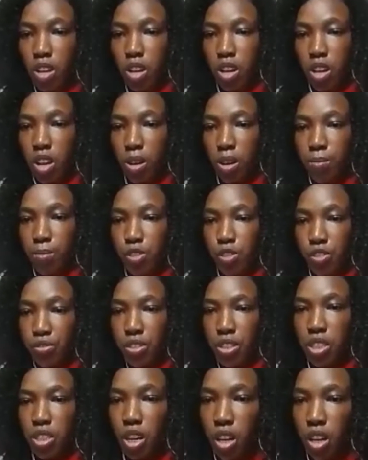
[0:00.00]

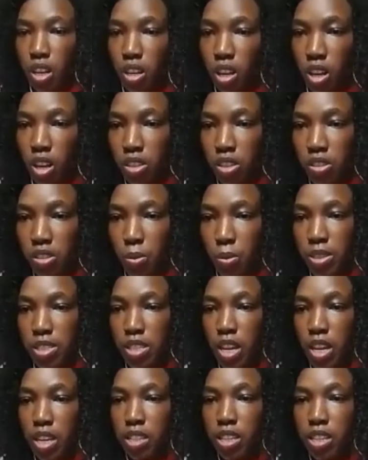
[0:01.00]
Javina. Someone
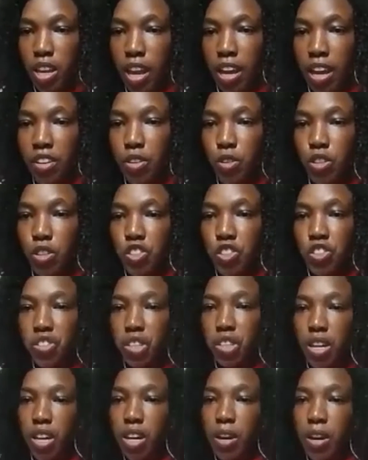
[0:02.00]
said, can you
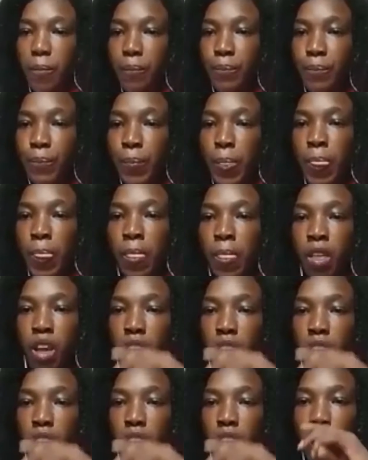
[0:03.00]
share
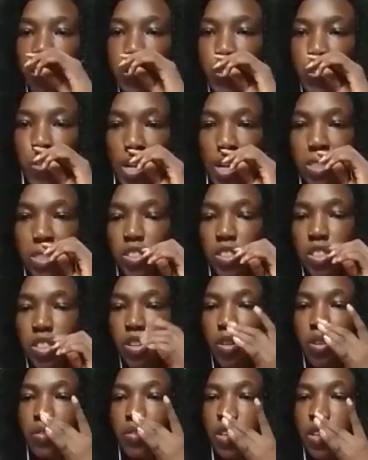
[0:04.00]
a
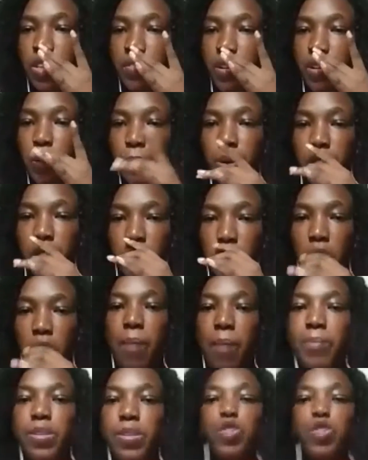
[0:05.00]
strategy on developing new habits?